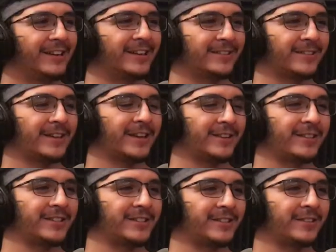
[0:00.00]
Either that or
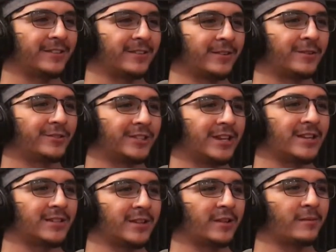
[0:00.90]
the gold
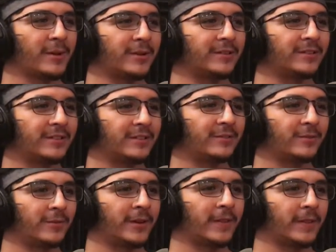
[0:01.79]
chastity belt
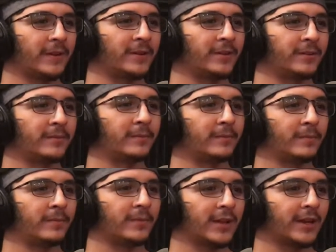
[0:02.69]
with
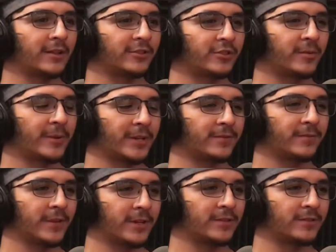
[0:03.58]
Alec Trebek's
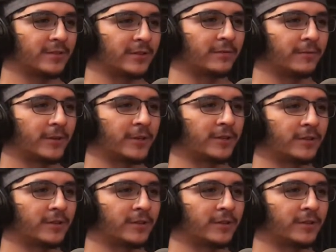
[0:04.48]
face on in front.